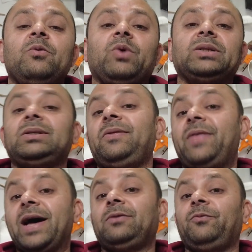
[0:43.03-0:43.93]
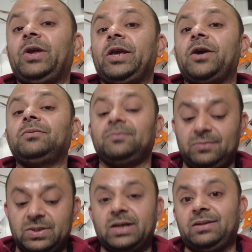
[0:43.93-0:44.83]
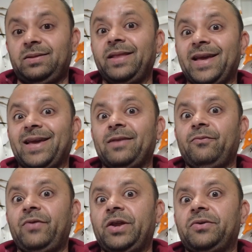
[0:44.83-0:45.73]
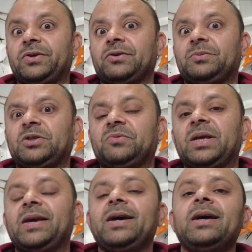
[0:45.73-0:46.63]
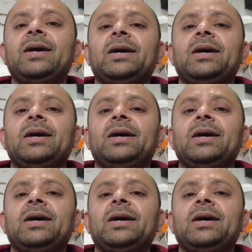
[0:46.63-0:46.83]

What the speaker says: Once that video, that link in video description right here,